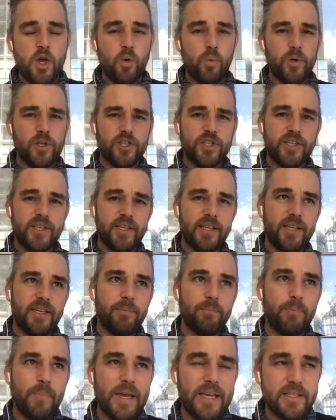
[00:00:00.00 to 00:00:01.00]
which
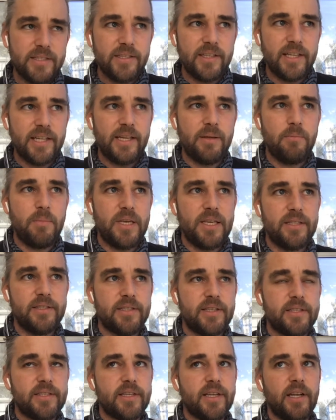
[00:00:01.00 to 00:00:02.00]
basically means
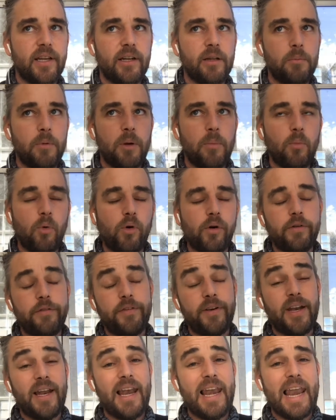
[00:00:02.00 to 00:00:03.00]
it's a little bit more of
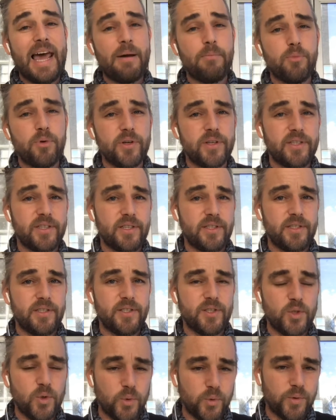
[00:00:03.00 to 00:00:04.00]
an elaborate
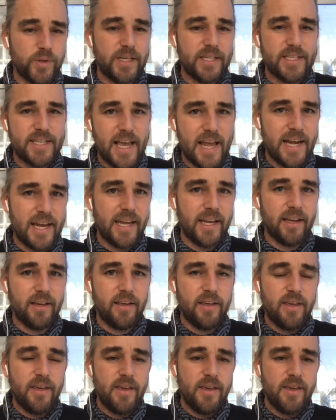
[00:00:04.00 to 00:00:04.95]
storytelling.